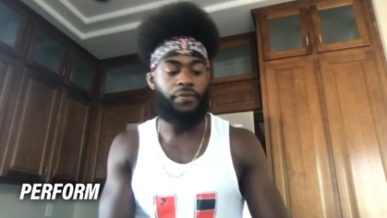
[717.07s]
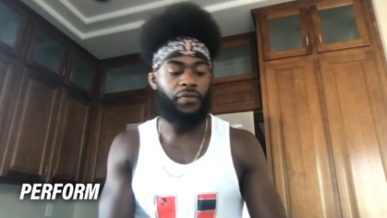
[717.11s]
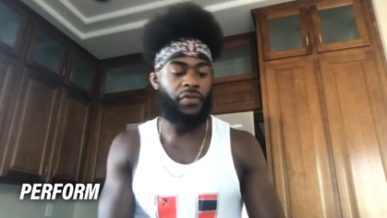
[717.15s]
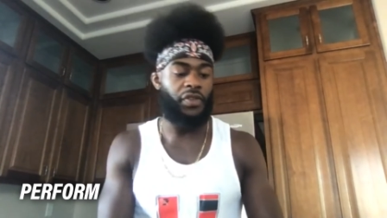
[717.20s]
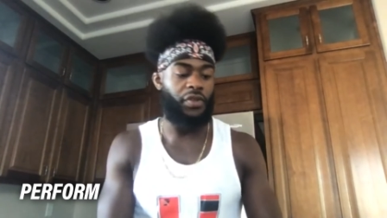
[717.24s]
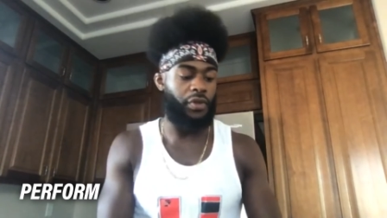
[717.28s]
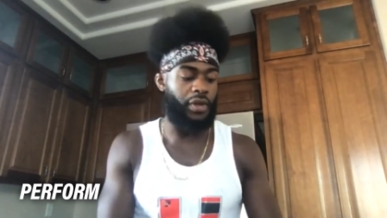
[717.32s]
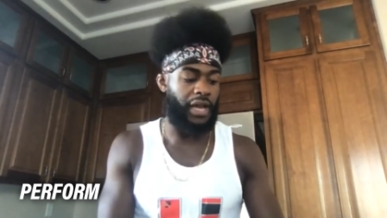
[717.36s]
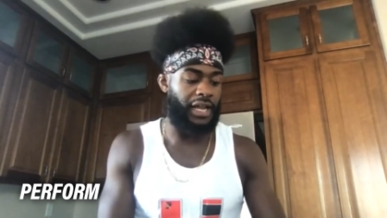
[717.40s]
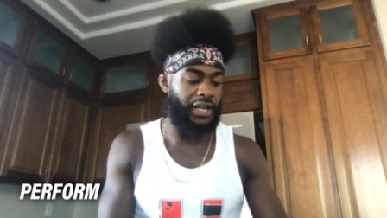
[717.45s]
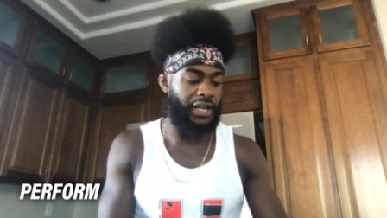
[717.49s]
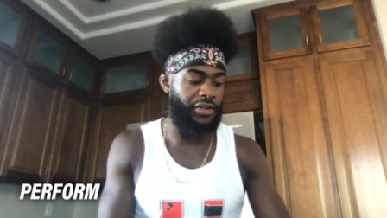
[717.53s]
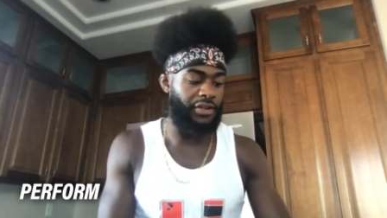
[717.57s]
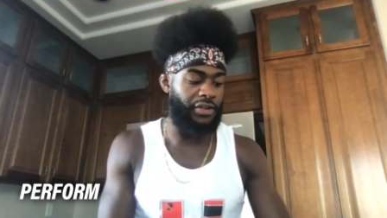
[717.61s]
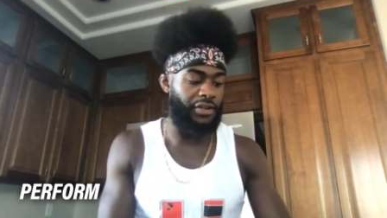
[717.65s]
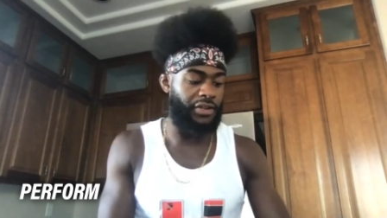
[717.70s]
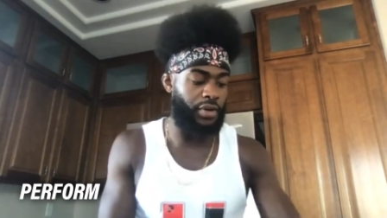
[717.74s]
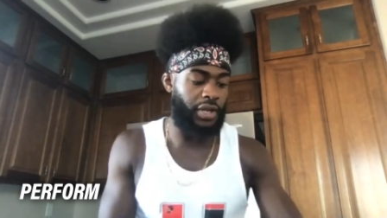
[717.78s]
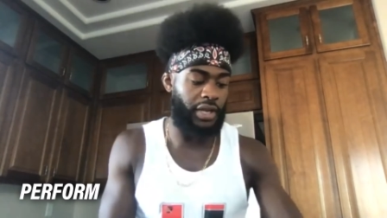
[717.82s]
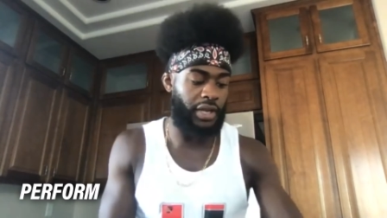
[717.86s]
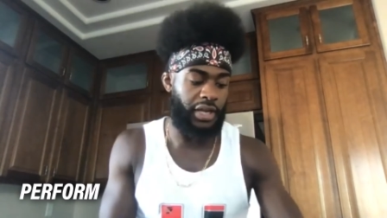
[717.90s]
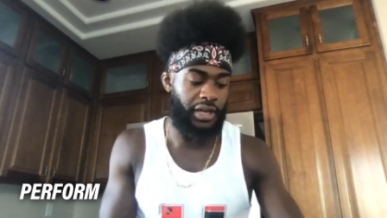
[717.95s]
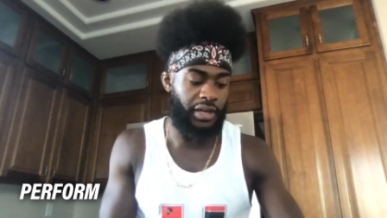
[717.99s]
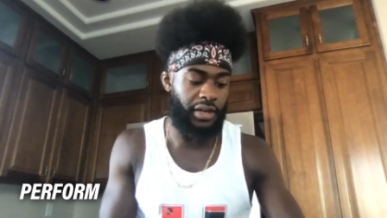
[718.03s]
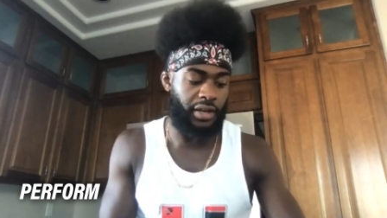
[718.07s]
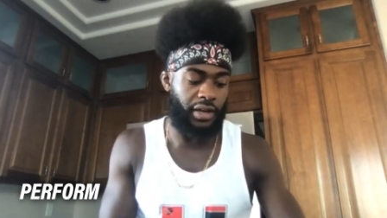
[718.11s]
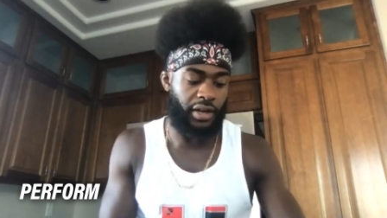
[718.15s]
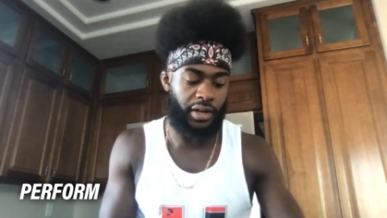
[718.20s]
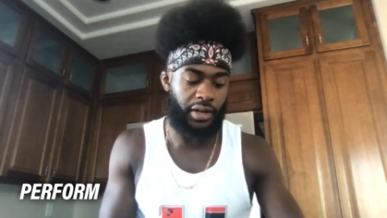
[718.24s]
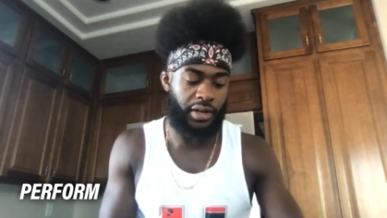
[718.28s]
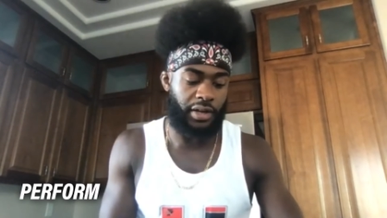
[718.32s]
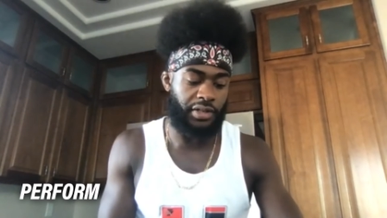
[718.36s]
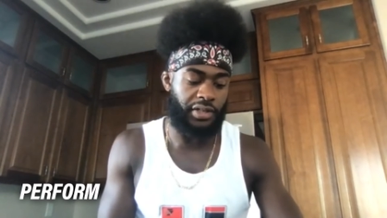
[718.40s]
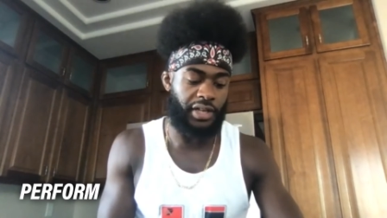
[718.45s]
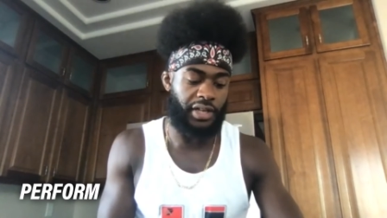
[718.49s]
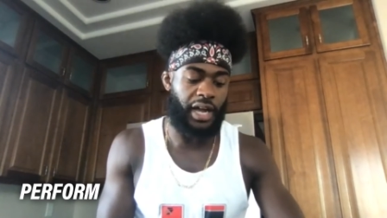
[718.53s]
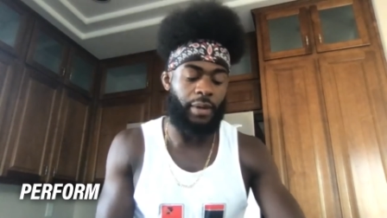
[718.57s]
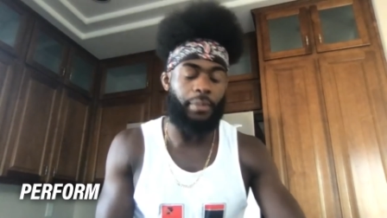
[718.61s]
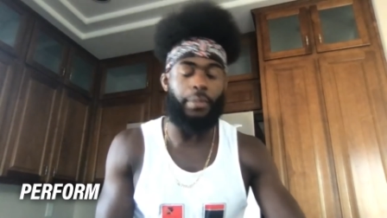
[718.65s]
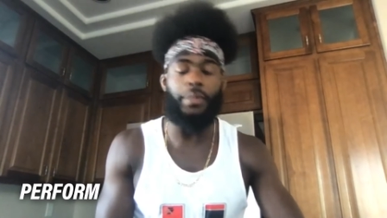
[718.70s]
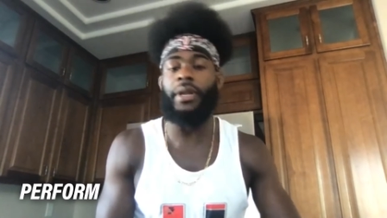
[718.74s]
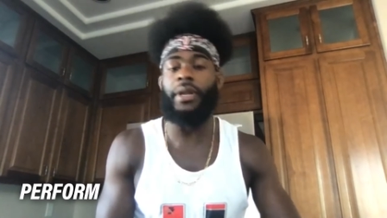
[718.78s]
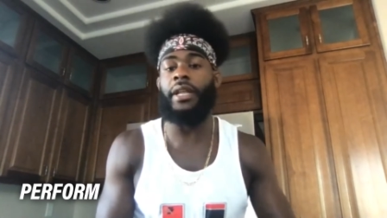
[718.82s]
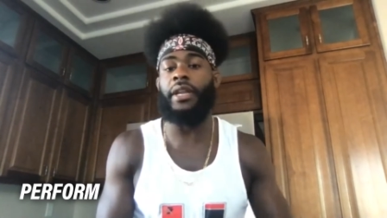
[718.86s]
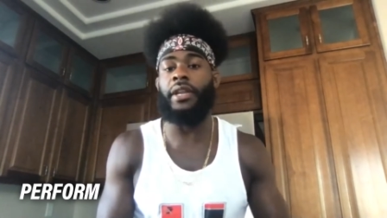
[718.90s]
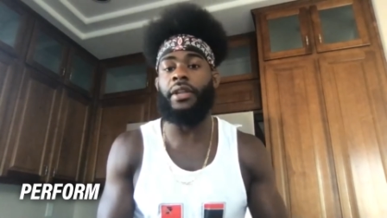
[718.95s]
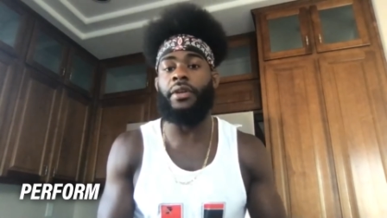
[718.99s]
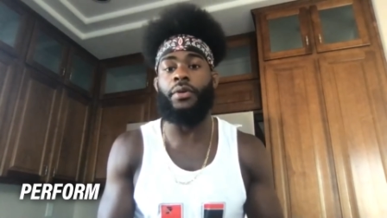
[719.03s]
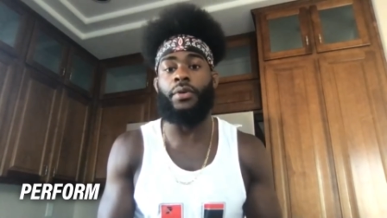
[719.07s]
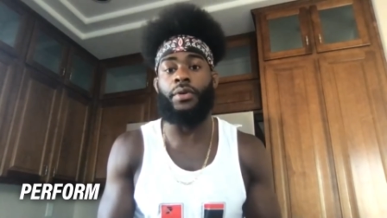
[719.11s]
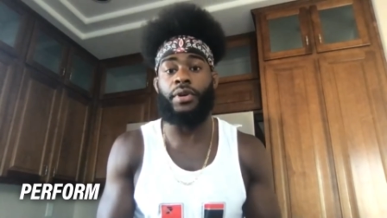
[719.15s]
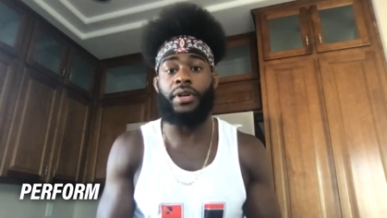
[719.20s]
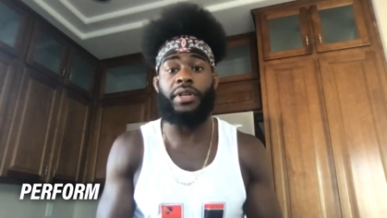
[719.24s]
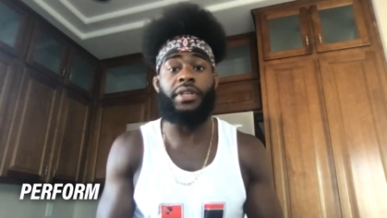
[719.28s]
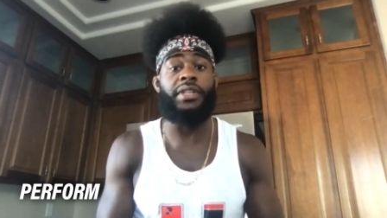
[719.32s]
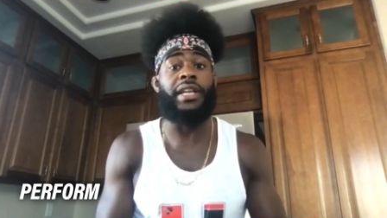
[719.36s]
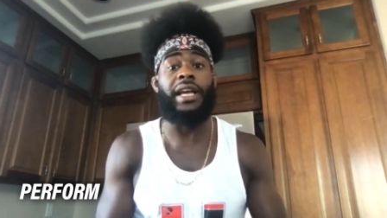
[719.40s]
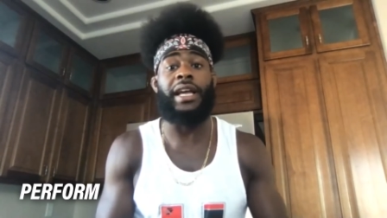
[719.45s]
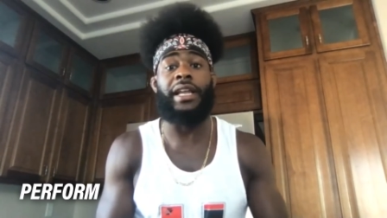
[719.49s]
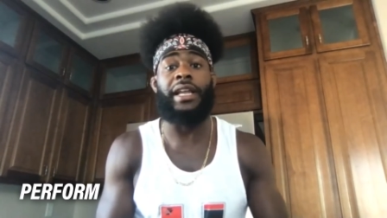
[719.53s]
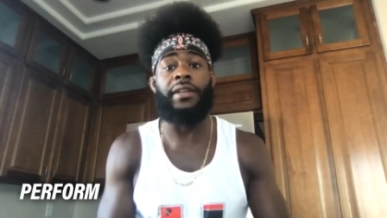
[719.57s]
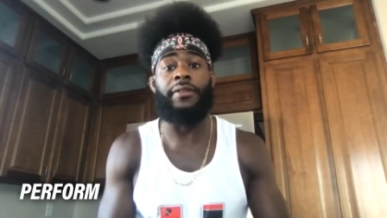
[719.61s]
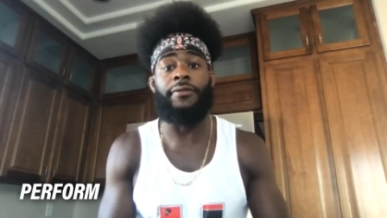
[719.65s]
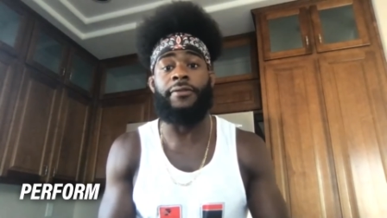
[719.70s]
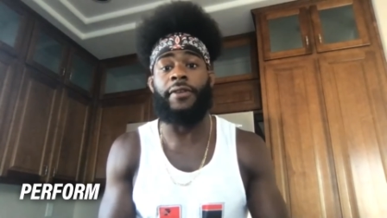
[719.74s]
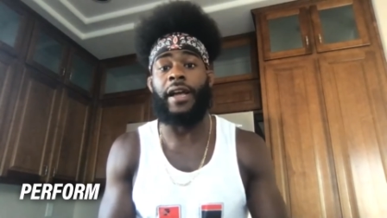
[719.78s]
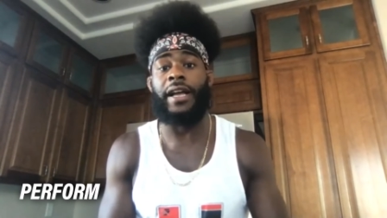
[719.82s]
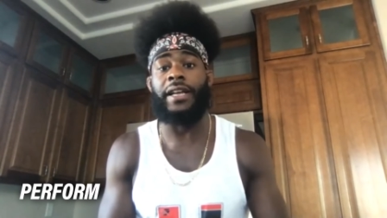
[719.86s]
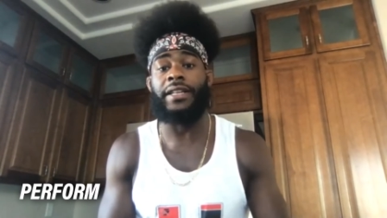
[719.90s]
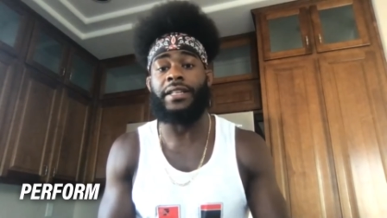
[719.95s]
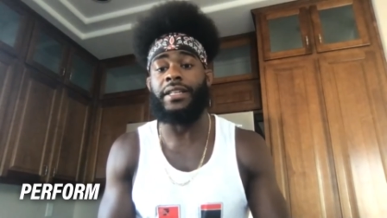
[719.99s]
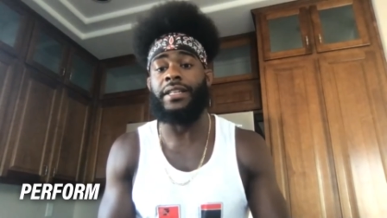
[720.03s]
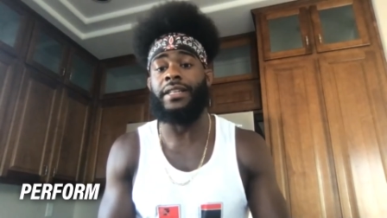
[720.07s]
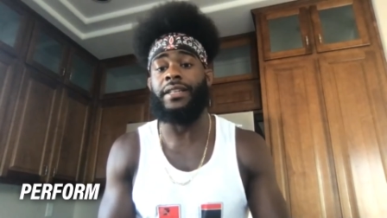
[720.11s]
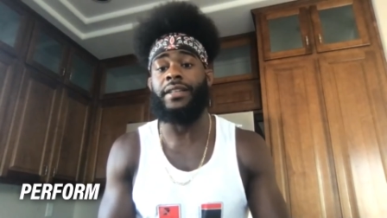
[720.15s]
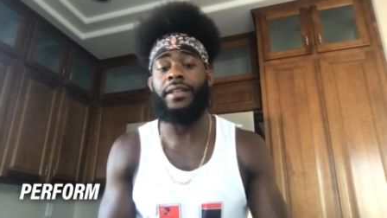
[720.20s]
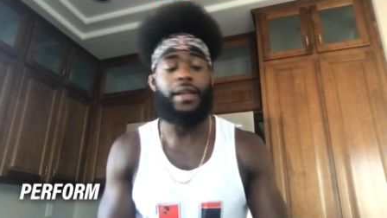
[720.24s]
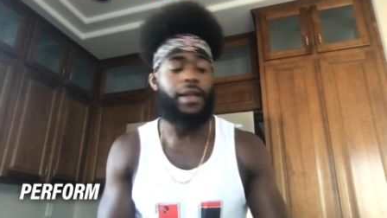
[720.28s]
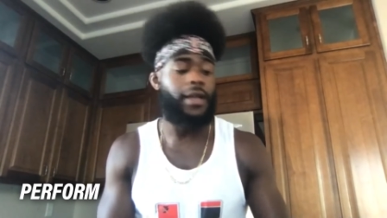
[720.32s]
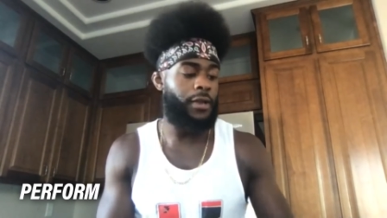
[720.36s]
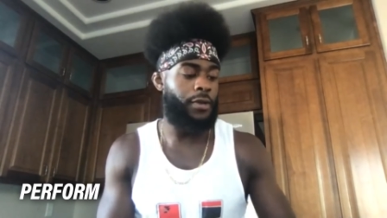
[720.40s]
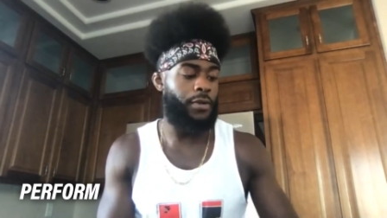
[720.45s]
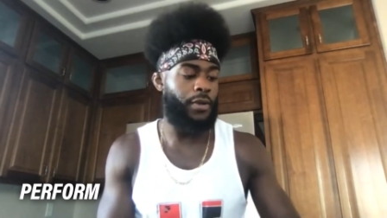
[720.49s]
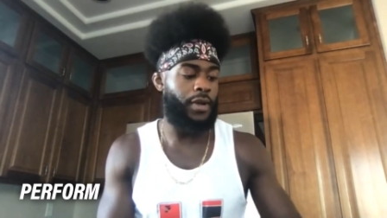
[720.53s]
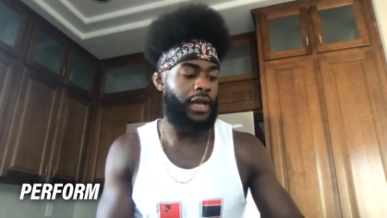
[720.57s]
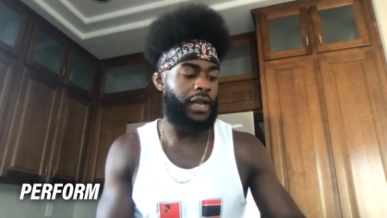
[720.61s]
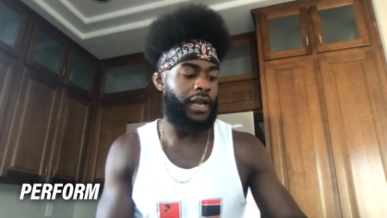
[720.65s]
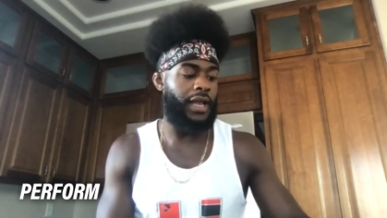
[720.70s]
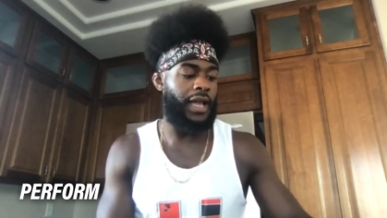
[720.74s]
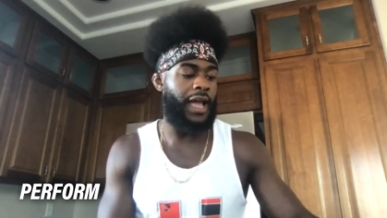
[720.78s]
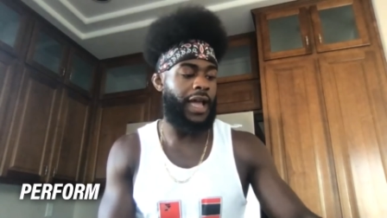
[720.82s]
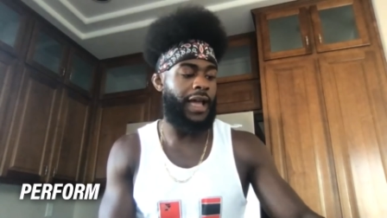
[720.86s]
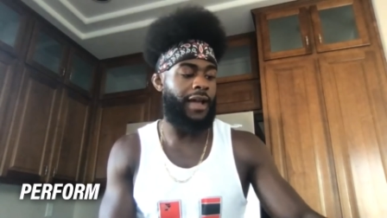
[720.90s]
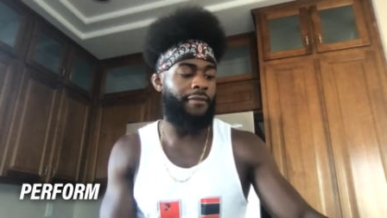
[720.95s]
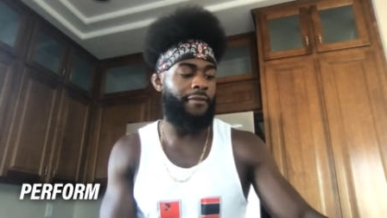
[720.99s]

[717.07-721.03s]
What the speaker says: You got to do it in a dominating or exciting fashion. You got to have